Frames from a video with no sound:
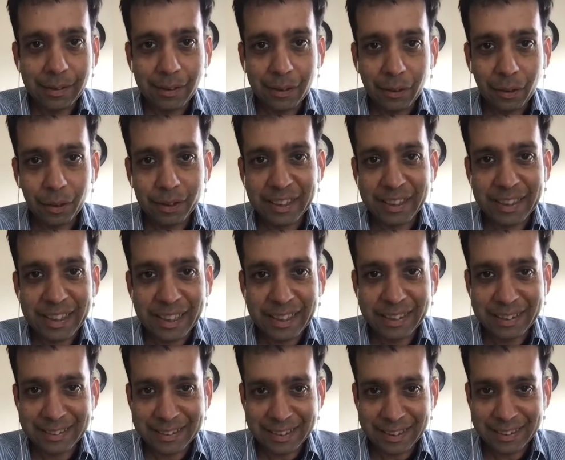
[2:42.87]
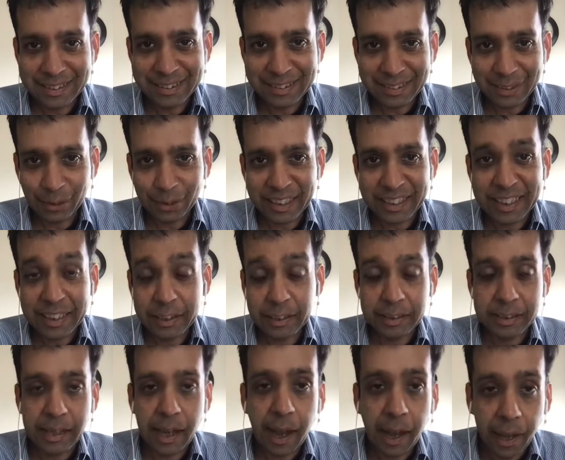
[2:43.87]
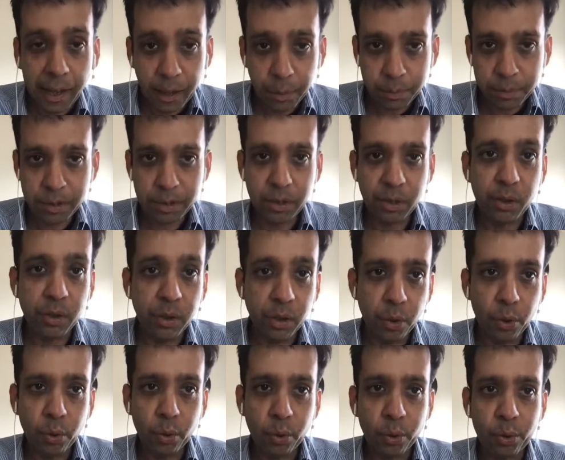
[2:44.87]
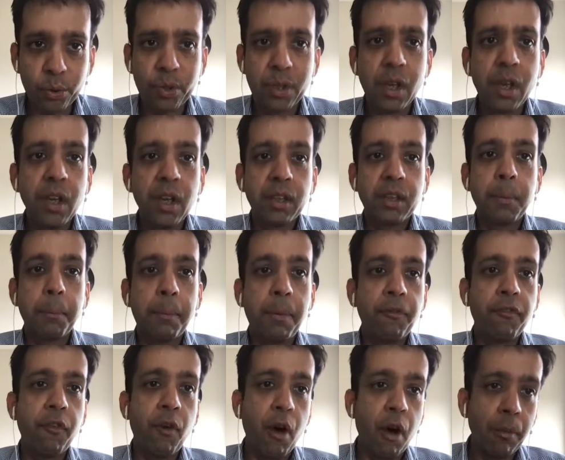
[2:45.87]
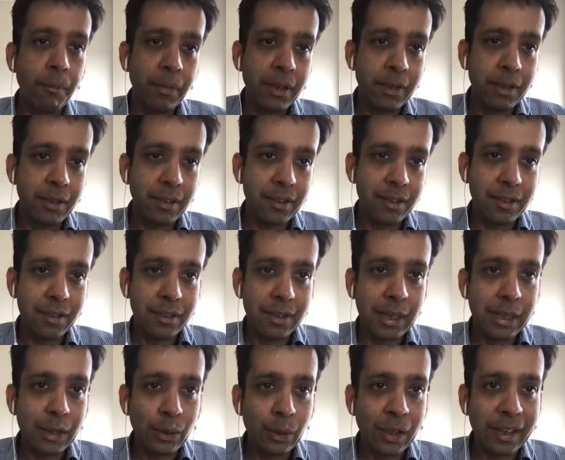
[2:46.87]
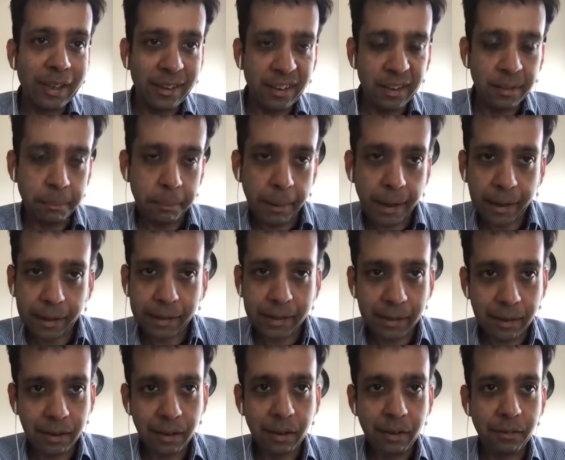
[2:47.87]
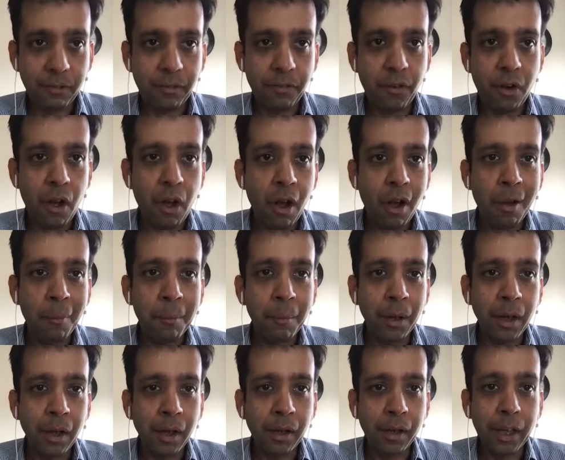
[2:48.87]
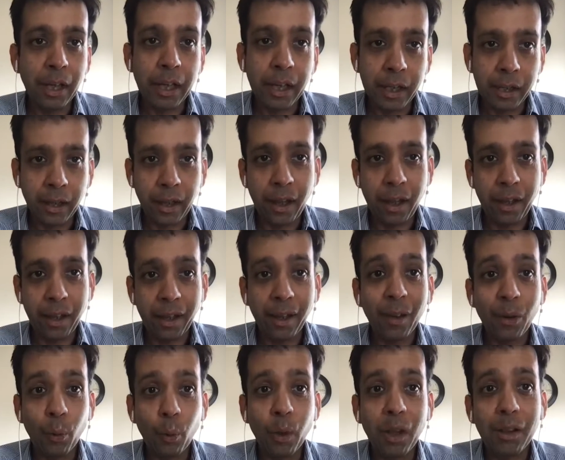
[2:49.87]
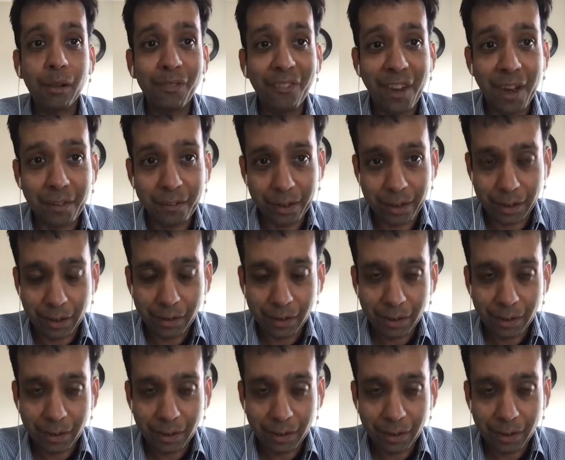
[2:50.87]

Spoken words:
or the data sets or the data types you use, the performance that you can expect from AI will vary.